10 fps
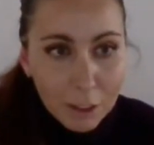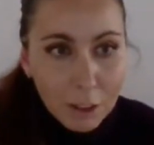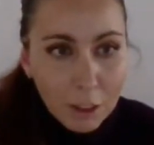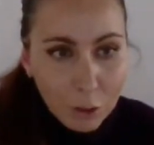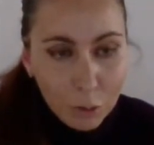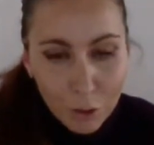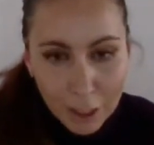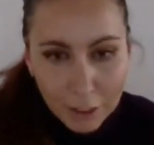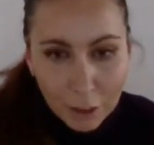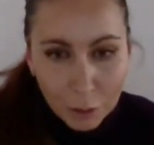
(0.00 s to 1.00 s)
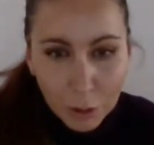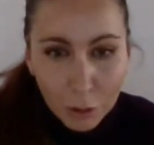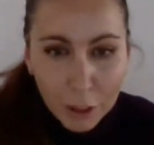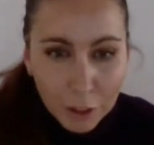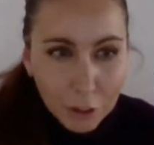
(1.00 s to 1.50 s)
did not rise to
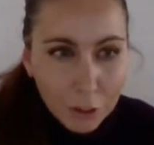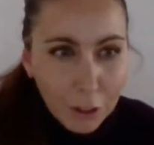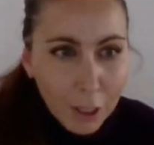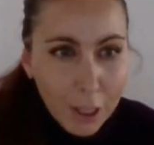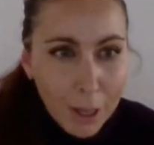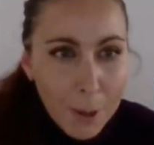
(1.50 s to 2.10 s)
the occasion.